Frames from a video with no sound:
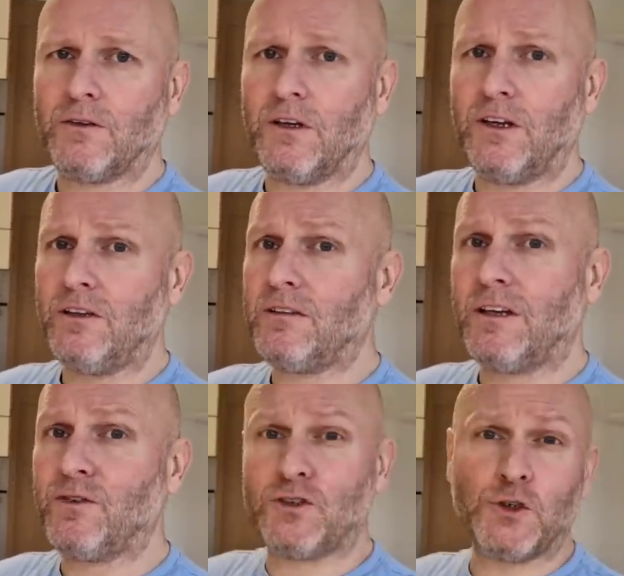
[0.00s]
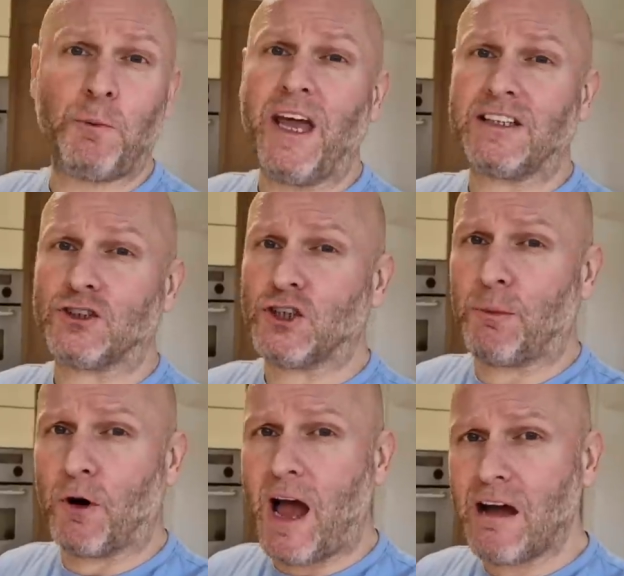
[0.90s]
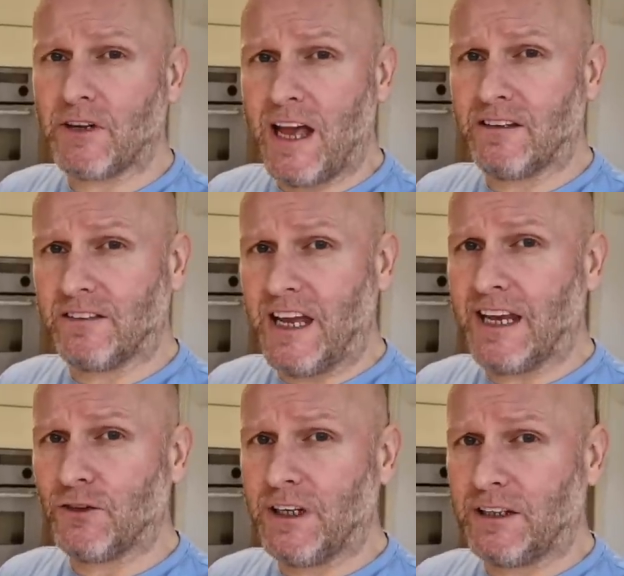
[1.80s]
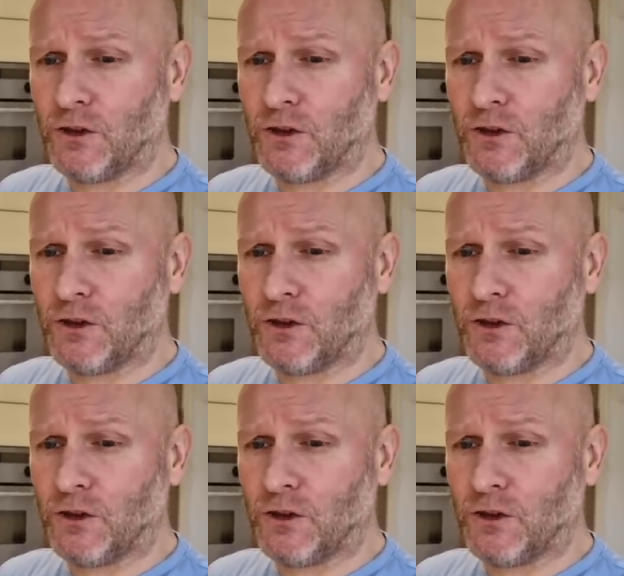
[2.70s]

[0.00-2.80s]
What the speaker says: it just pays to shop around at the end of the day, doesn't it?